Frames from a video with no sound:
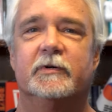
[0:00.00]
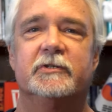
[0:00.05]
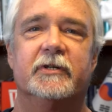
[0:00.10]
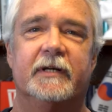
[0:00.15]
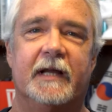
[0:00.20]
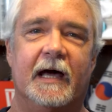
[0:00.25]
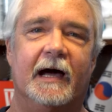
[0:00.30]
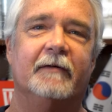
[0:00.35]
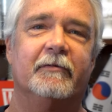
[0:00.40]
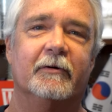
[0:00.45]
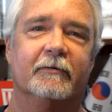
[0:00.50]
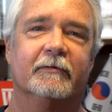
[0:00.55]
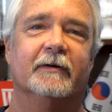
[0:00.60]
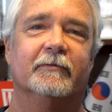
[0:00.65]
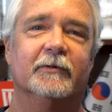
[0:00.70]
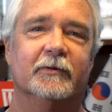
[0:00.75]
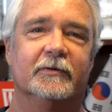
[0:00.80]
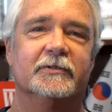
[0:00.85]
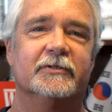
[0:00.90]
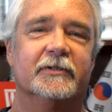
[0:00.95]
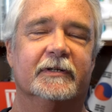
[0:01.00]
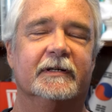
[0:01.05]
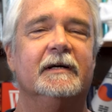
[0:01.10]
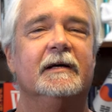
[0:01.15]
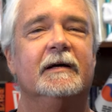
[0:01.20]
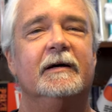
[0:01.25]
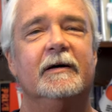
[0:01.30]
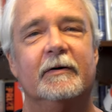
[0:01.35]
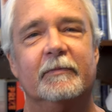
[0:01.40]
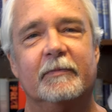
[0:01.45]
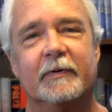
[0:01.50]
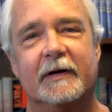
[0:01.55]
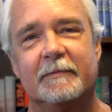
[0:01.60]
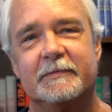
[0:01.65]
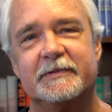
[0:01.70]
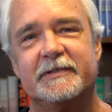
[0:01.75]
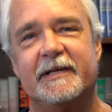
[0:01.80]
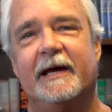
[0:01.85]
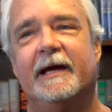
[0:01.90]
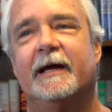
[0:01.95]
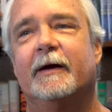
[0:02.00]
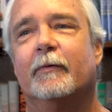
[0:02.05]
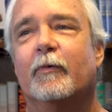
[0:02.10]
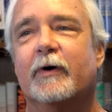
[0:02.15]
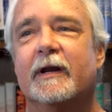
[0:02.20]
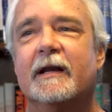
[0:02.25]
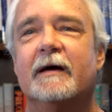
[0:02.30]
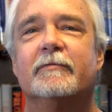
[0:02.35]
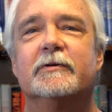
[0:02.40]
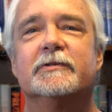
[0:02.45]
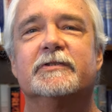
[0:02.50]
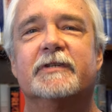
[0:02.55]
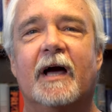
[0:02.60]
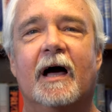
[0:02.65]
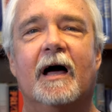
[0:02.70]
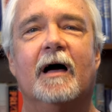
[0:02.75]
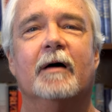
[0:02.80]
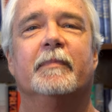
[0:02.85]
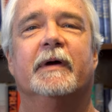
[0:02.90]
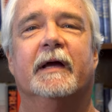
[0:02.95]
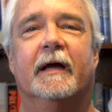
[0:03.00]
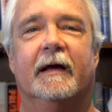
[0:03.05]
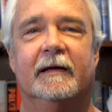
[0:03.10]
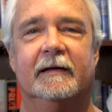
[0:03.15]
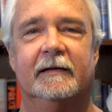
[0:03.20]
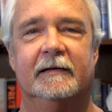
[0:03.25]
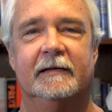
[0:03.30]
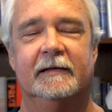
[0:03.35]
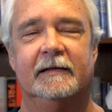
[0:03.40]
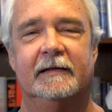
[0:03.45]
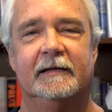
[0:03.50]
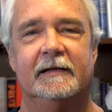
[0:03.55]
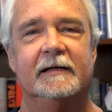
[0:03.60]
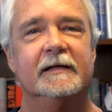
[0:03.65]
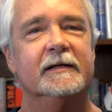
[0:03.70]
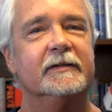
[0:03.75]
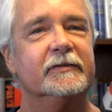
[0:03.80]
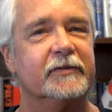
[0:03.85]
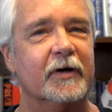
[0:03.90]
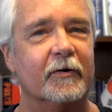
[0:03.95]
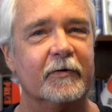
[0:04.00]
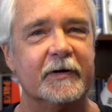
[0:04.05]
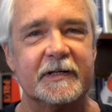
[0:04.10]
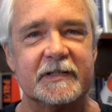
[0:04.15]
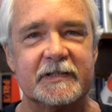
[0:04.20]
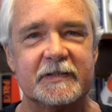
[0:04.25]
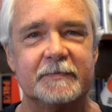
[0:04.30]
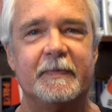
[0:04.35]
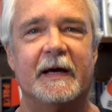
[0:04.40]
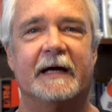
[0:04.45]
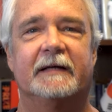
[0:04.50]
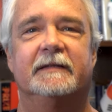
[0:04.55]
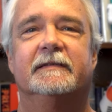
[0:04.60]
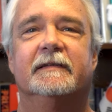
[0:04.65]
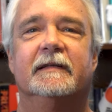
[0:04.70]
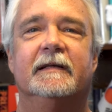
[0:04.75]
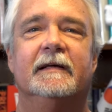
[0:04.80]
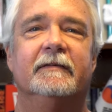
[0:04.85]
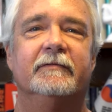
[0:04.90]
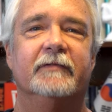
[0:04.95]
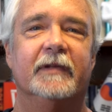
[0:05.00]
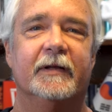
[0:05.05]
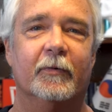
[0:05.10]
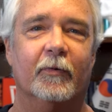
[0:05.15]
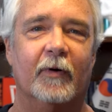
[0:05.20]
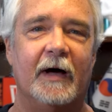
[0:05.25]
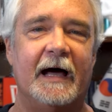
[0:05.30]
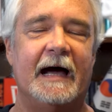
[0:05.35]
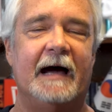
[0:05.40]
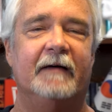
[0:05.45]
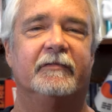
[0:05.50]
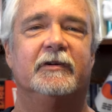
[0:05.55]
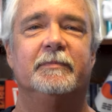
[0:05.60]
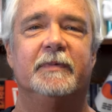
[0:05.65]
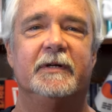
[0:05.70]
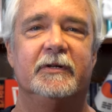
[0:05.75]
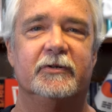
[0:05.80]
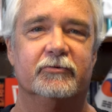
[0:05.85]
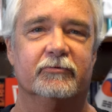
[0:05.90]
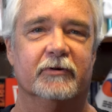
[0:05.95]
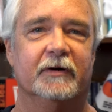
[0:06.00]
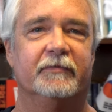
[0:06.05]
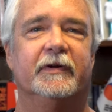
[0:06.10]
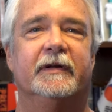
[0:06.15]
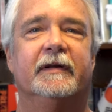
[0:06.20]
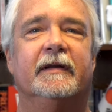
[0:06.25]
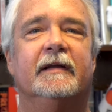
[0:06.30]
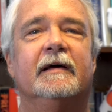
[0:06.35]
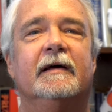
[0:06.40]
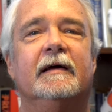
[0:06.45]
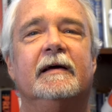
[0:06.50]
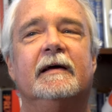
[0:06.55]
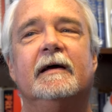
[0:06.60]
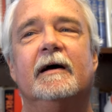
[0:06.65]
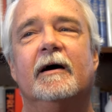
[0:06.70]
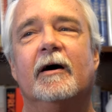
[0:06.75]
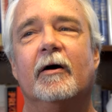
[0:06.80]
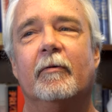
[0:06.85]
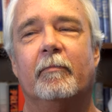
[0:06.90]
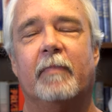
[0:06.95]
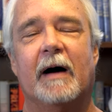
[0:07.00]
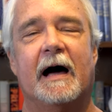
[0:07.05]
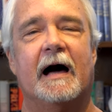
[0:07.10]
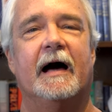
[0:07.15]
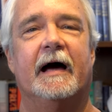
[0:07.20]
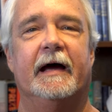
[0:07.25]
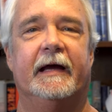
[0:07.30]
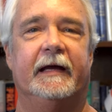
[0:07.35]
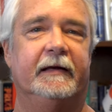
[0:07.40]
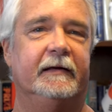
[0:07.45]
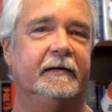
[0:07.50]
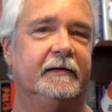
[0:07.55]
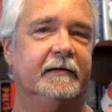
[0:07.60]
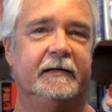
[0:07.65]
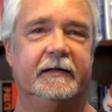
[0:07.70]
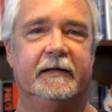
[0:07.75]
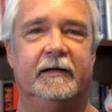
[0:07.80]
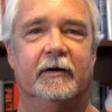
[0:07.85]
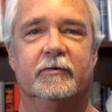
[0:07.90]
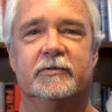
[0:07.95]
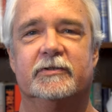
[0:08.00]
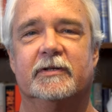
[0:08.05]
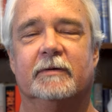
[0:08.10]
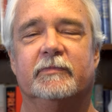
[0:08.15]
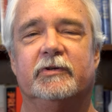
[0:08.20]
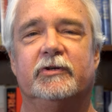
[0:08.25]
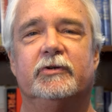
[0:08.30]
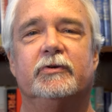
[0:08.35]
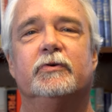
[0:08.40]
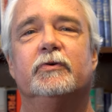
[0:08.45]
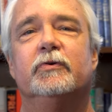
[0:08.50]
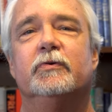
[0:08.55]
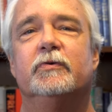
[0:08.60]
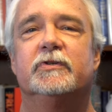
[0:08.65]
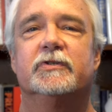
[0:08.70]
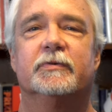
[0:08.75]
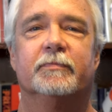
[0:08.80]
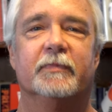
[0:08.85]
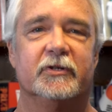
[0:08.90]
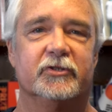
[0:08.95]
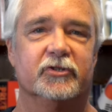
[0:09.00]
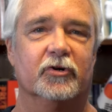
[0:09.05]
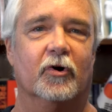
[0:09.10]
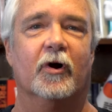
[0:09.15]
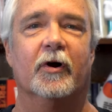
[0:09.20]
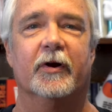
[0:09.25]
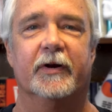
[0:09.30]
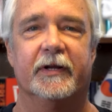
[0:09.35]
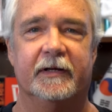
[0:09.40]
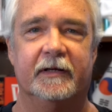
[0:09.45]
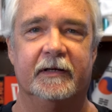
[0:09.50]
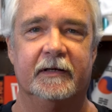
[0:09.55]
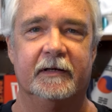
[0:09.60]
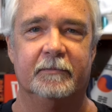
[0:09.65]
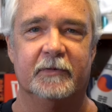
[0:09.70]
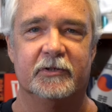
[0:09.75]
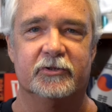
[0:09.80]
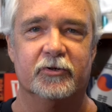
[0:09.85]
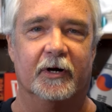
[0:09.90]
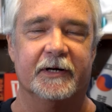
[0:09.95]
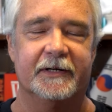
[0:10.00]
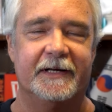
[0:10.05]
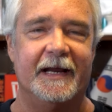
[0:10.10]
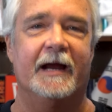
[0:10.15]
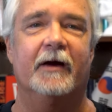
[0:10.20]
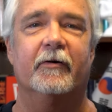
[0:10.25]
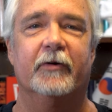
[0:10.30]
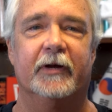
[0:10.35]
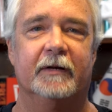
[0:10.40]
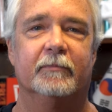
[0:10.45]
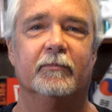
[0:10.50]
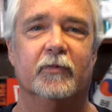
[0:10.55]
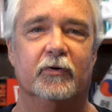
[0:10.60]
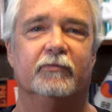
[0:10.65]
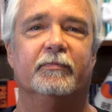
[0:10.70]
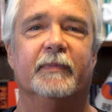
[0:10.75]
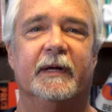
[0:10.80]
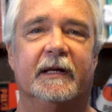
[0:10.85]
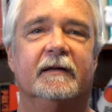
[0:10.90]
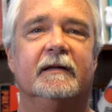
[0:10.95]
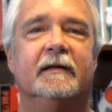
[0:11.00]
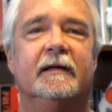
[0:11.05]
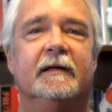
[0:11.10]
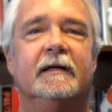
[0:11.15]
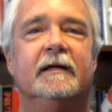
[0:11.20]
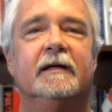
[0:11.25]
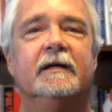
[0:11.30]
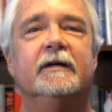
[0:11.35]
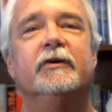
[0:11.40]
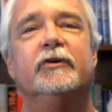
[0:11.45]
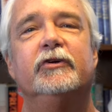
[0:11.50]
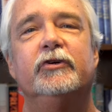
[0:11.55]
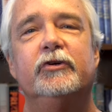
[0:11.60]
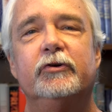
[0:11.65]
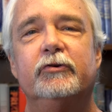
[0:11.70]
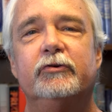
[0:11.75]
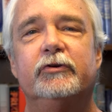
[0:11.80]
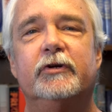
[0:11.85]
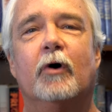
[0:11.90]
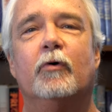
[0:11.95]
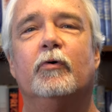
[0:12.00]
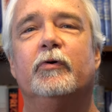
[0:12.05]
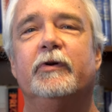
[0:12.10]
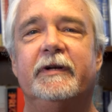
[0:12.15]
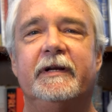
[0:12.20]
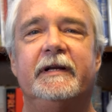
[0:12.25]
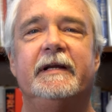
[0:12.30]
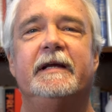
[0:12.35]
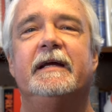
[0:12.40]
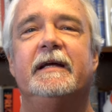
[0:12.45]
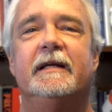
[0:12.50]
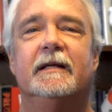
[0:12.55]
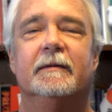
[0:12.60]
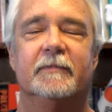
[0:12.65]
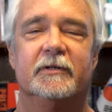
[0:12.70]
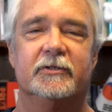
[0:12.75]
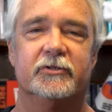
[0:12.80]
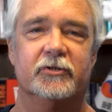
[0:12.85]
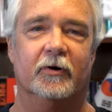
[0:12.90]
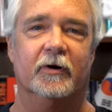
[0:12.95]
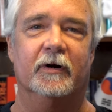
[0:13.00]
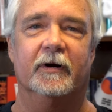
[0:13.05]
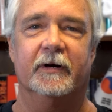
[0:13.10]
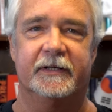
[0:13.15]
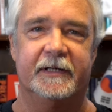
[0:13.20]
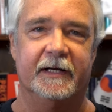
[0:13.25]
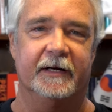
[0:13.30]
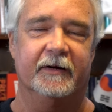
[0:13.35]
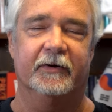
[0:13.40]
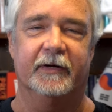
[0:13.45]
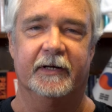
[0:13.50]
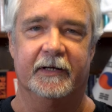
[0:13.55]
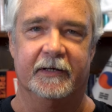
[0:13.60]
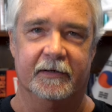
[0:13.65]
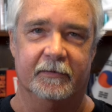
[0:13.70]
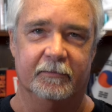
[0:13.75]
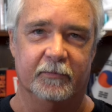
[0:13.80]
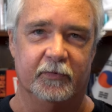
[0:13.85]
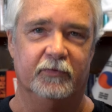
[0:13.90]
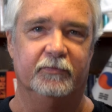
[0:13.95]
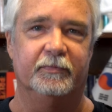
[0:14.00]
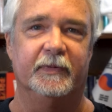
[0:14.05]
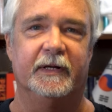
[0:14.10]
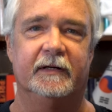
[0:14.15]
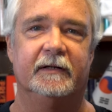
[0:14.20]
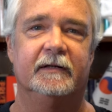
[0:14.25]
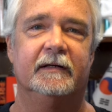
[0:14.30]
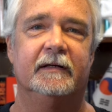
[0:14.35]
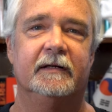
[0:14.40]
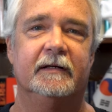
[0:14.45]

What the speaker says: we should have a revolution. But I'm saying whatever's coming, don't expect that it will have to be driven by, you know, some huge majoritarian movement. You don't need a majoritarian movement